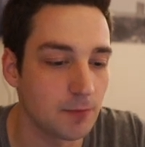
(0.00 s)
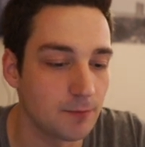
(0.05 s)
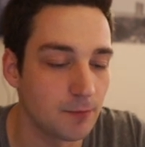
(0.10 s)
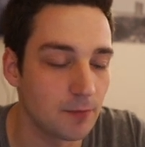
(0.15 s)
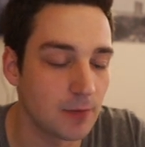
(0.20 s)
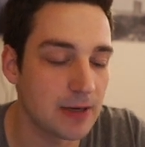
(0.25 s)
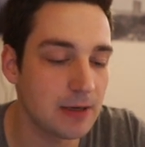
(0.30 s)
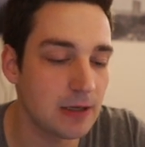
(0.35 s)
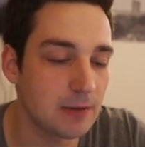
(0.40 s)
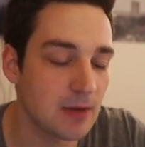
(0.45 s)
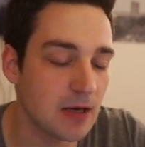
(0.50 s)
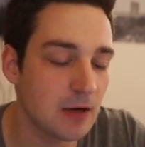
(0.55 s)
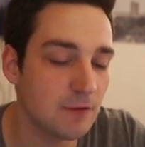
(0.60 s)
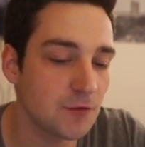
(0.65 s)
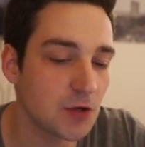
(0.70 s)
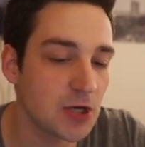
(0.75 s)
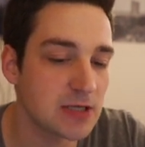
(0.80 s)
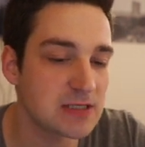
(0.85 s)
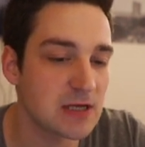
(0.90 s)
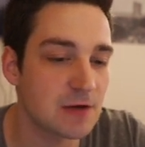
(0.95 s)
Many
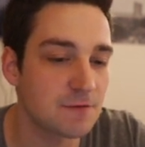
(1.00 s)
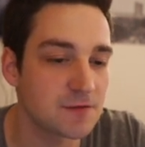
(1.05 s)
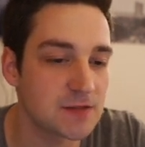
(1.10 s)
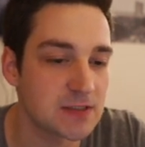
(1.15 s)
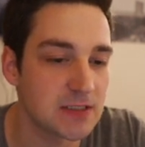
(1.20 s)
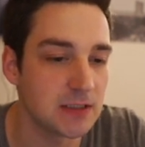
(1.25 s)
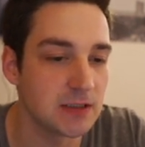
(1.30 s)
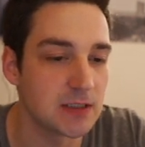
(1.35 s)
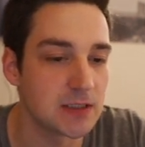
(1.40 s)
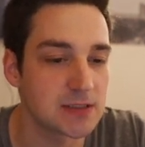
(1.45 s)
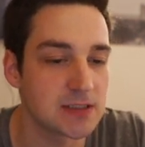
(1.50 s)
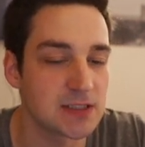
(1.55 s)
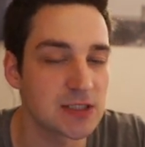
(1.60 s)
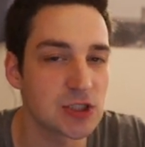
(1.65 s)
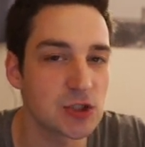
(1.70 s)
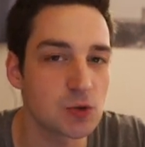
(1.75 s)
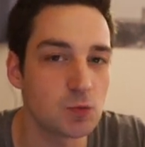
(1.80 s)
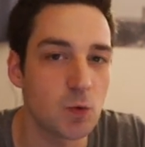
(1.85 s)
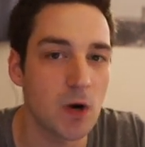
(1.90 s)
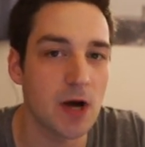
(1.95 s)
of you guys have seen this. This
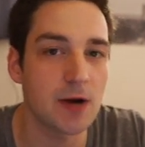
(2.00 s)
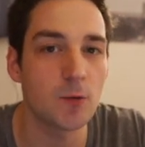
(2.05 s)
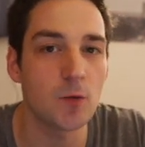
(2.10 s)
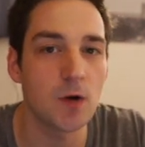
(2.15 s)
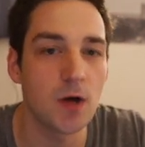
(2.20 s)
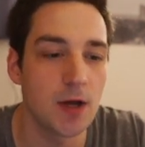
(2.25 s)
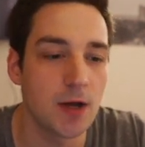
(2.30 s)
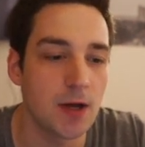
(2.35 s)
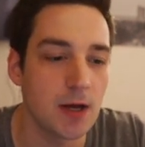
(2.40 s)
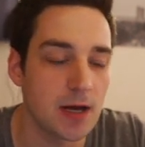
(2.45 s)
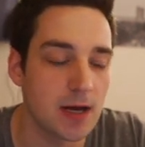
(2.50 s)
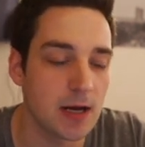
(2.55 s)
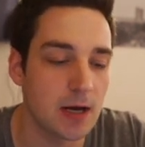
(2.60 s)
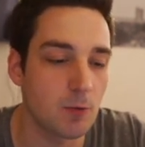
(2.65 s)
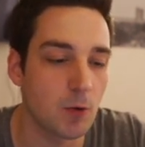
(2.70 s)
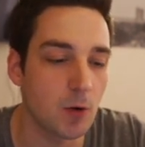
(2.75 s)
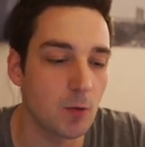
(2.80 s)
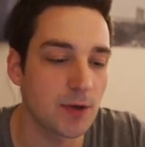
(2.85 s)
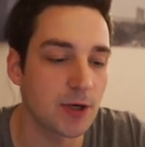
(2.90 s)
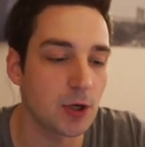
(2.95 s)
is one
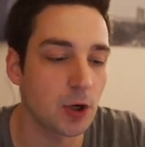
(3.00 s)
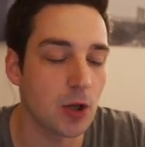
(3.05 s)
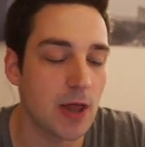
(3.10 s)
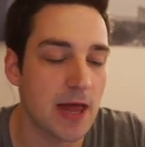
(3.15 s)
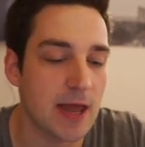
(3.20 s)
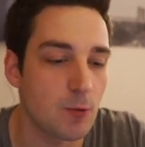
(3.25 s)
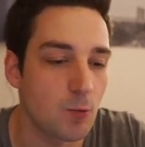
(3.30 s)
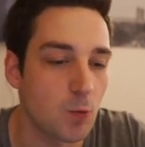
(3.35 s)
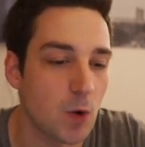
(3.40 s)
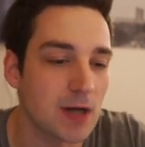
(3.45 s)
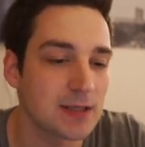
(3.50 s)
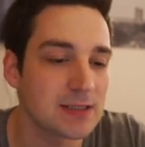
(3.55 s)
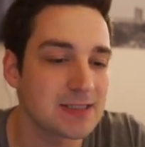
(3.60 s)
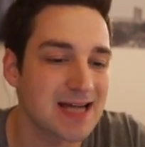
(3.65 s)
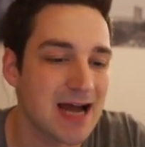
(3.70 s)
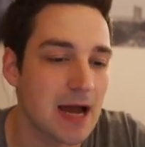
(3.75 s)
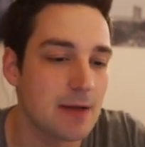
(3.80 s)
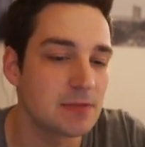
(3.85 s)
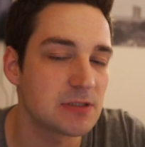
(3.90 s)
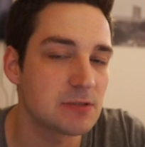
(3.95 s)
what we call a
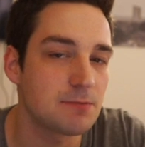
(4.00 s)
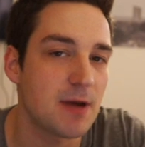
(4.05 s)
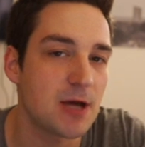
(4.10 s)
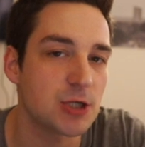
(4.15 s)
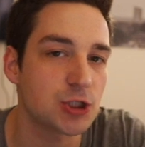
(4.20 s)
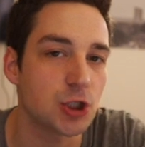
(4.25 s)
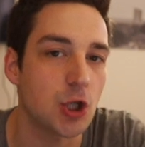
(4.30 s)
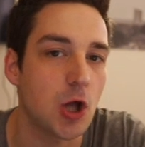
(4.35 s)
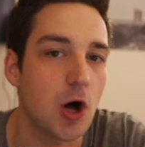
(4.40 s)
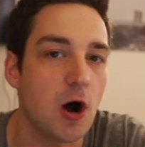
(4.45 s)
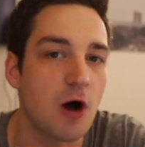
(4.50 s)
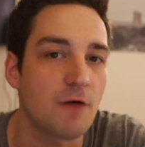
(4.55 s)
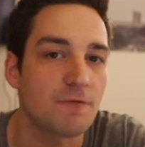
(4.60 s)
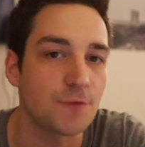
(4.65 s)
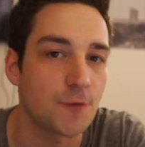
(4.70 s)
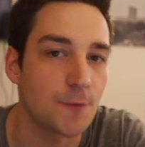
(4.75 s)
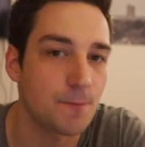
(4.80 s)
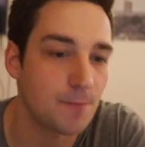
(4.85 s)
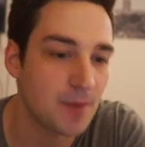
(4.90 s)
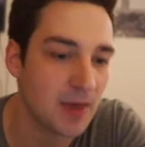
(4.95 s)
one-time special
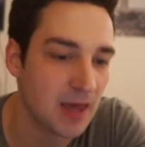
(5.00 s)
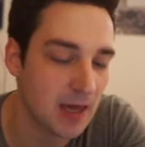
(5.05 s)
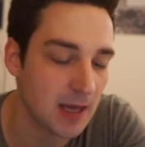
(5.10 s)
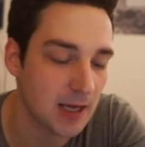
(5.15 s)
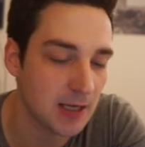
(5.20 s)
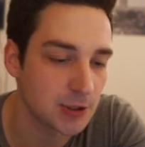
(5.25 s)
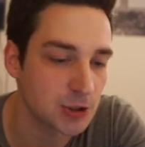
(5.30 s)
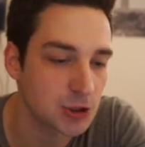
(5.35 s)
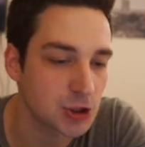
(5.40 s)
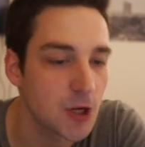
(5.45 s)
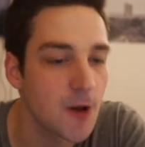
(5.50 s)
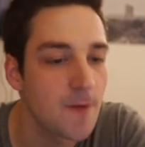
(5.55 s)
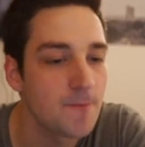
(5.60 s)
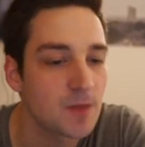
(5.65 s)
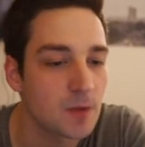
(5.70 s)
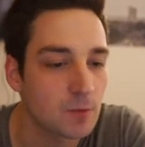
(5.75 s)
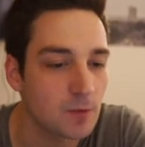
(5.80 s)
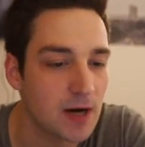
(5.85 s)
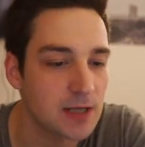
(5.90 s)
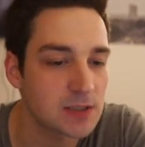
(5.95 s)
offer page,
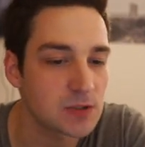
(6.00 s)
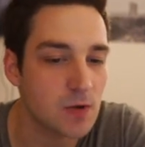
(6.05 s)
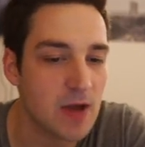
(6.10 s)
right?